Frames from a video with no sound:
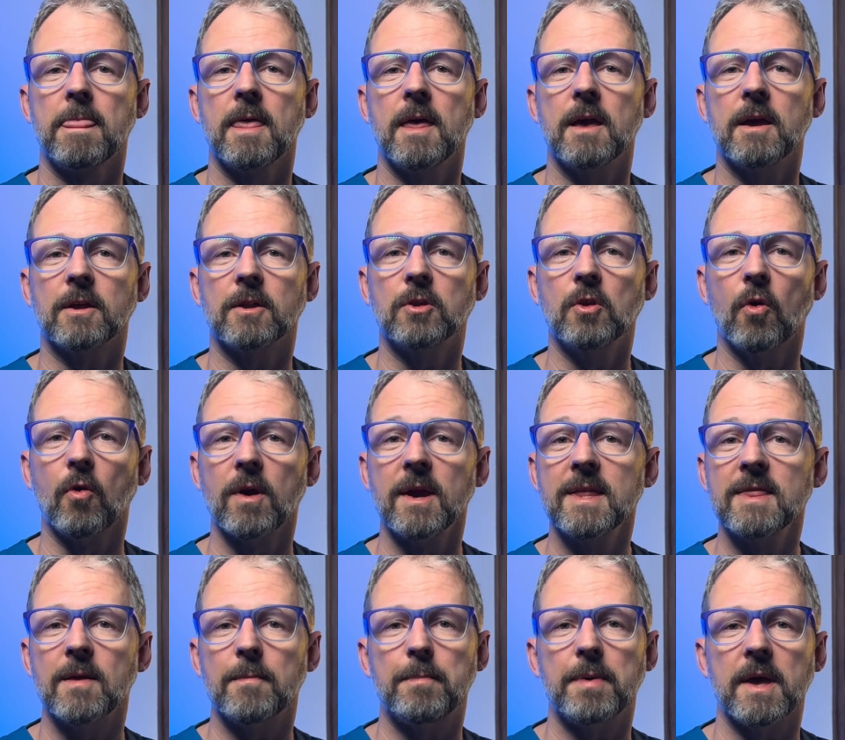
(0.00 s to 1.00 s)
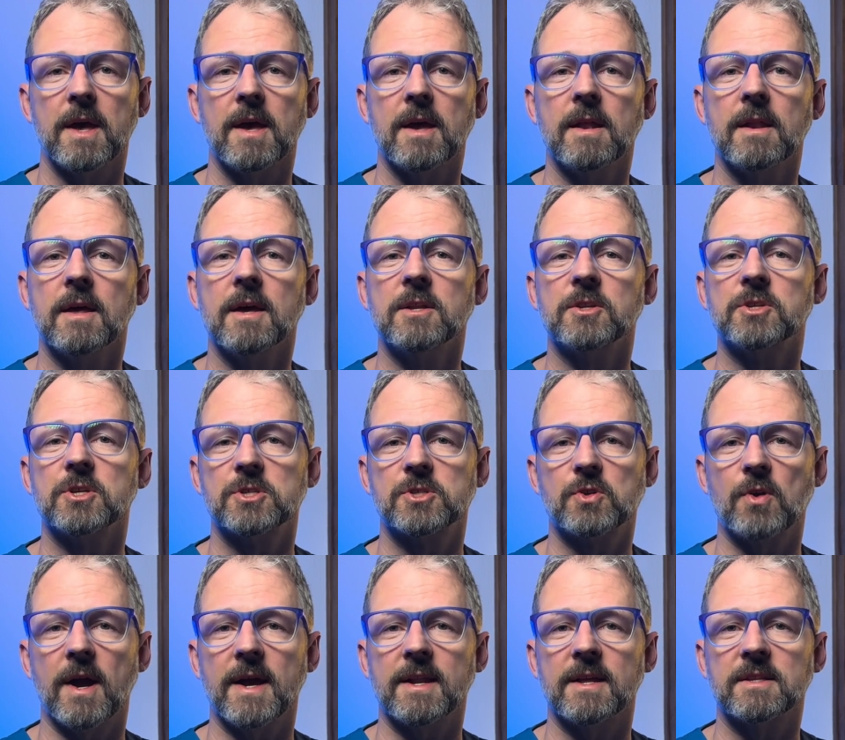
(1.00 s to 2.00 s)
Ignoring the pain and just
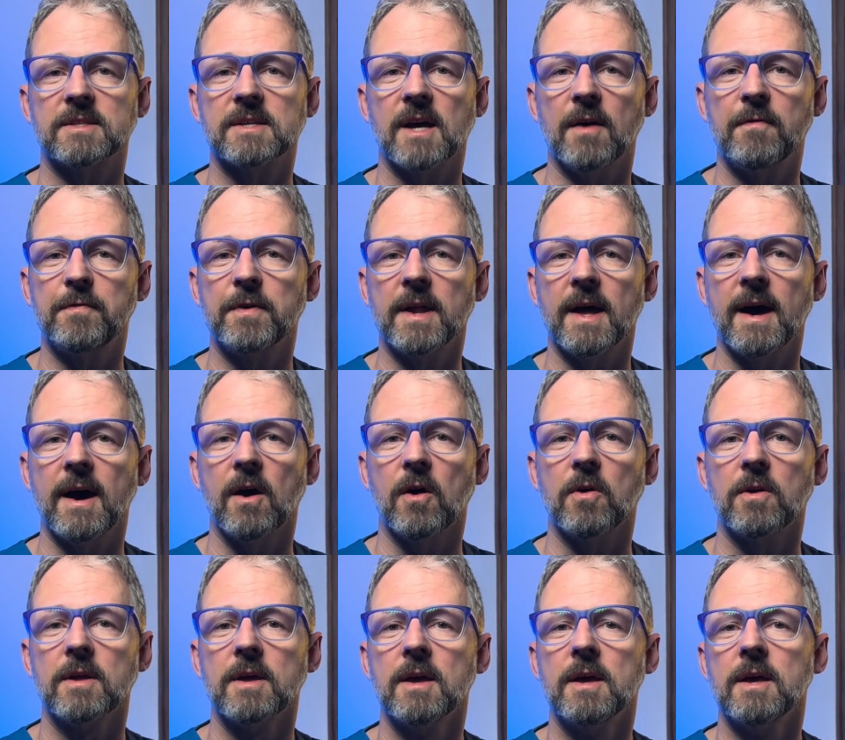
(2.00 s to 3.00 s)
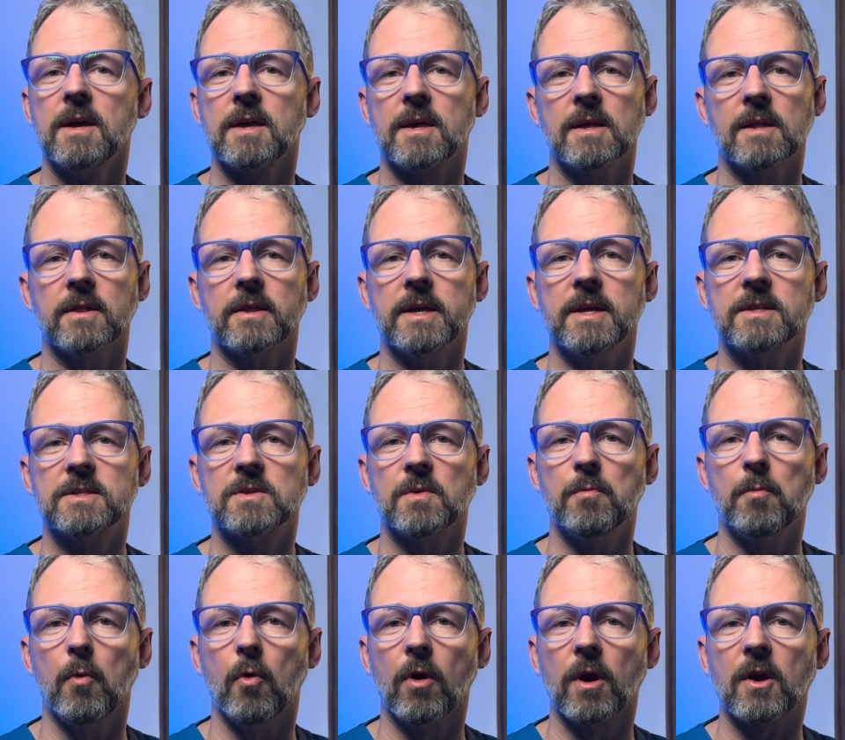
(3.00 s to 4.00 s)
trying to tough it out can lead to
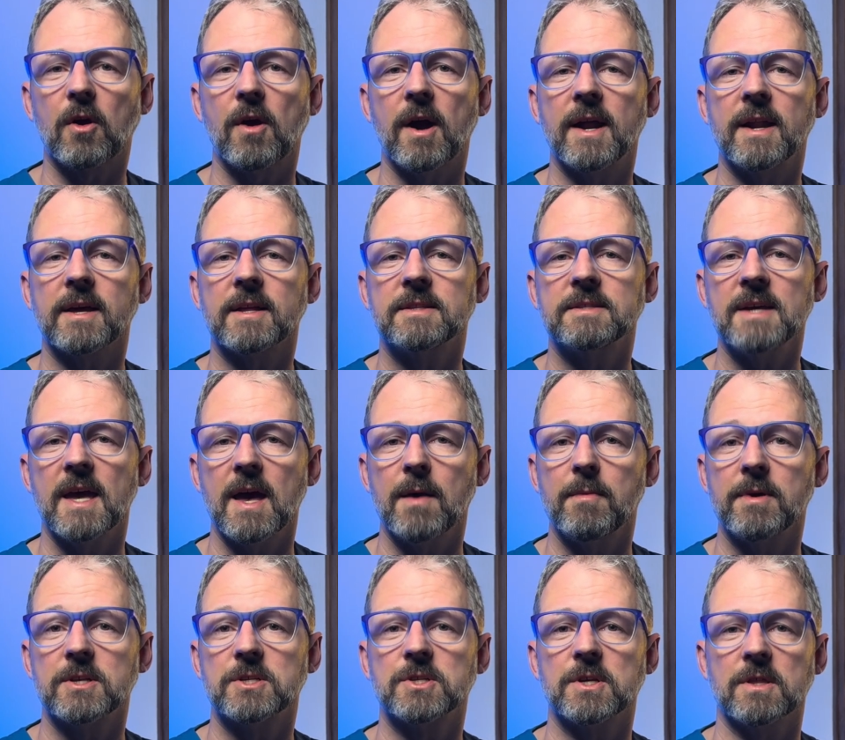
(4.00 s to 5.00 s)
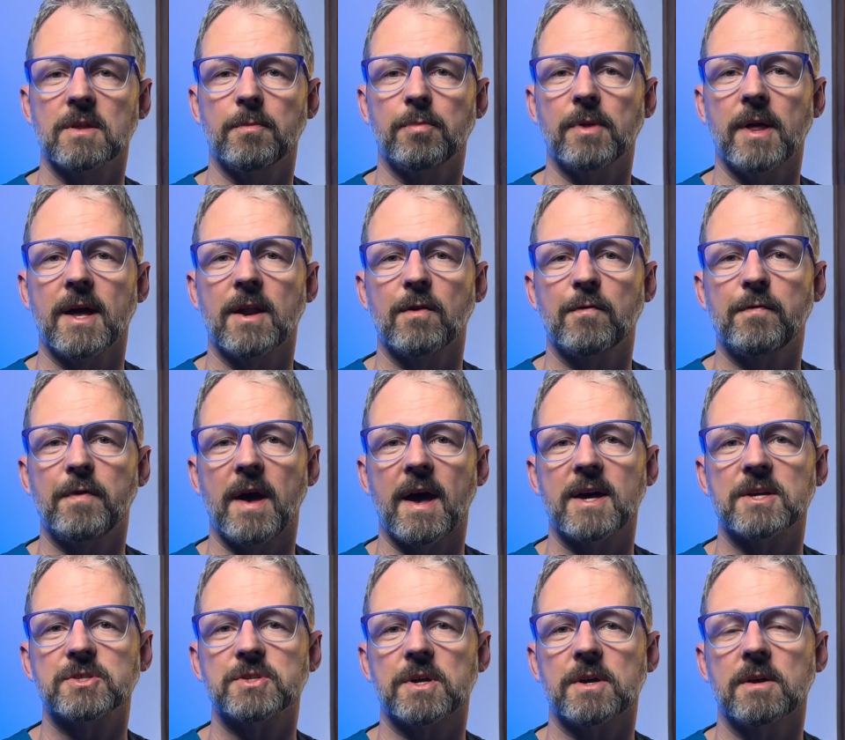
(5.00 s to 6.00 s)
more chronic damage to the plantar
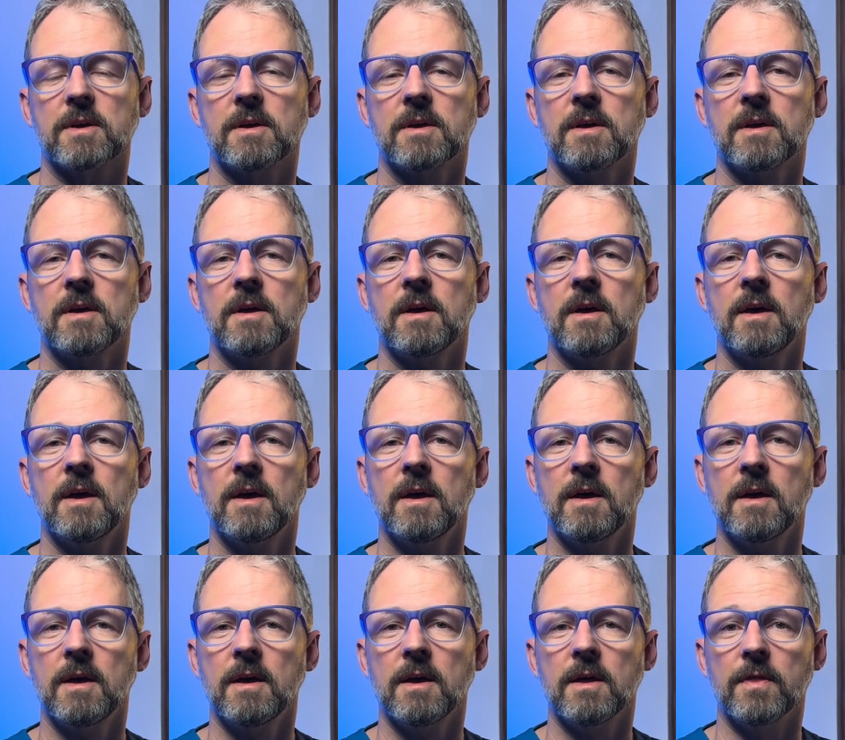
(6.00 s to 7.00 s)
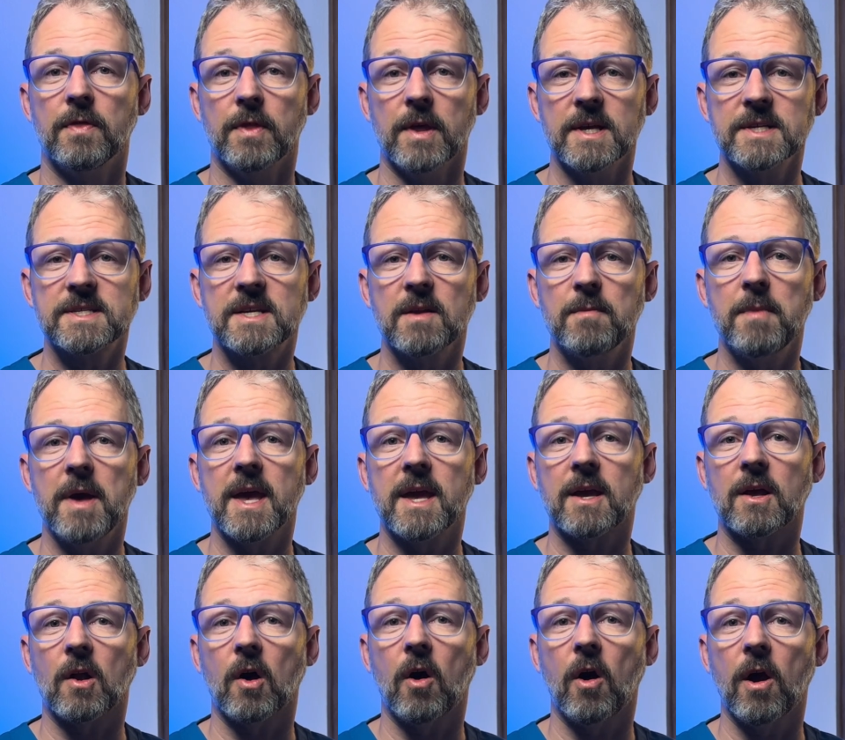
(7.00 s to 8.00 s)
fascia. This can make
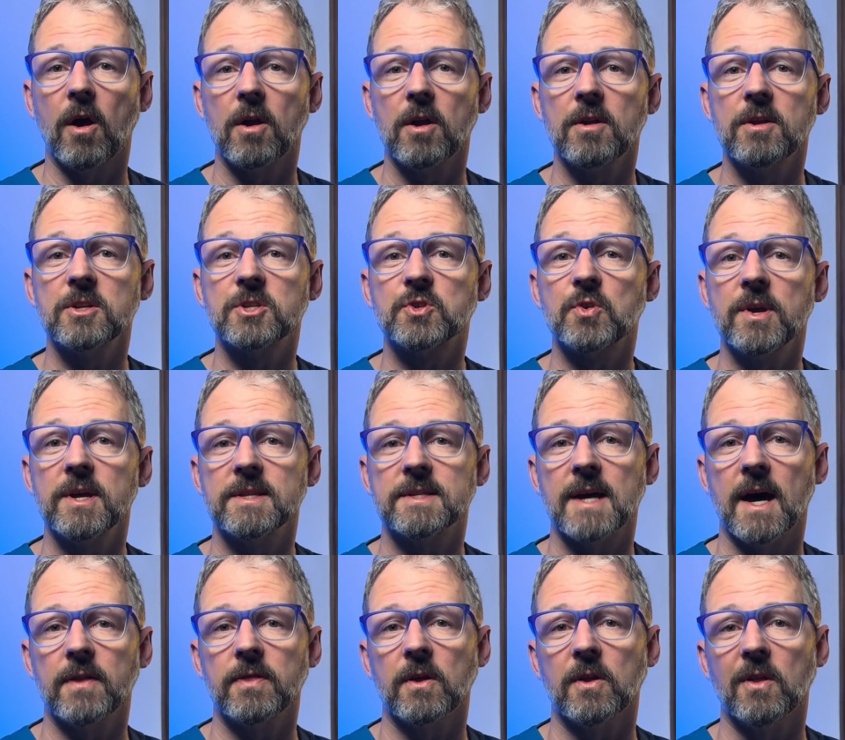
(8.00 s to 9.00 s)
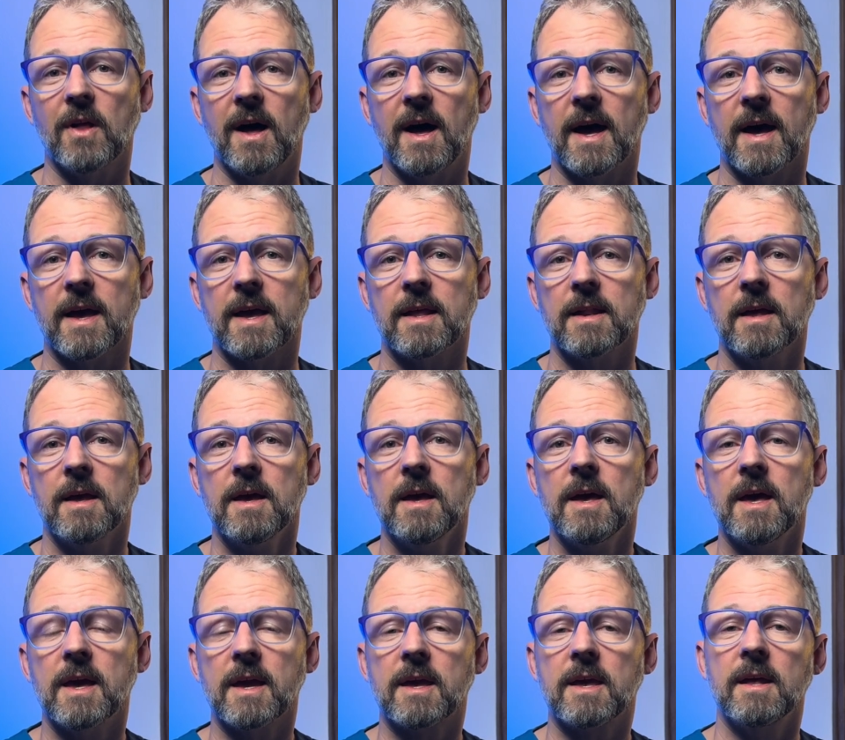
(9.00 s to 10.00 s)
it harder to treat down the line
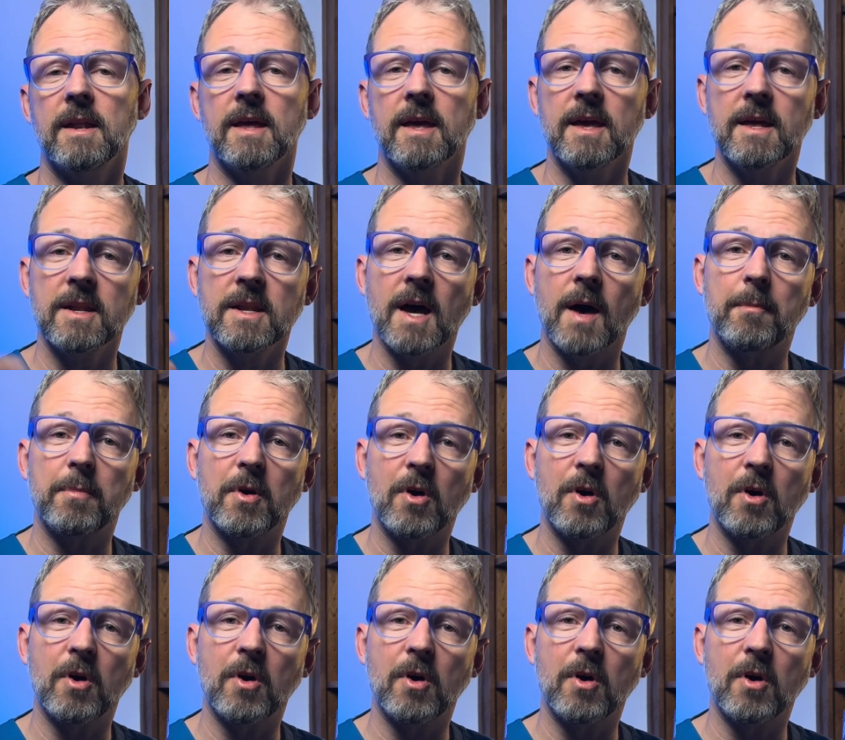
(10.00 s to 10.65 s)
and can end up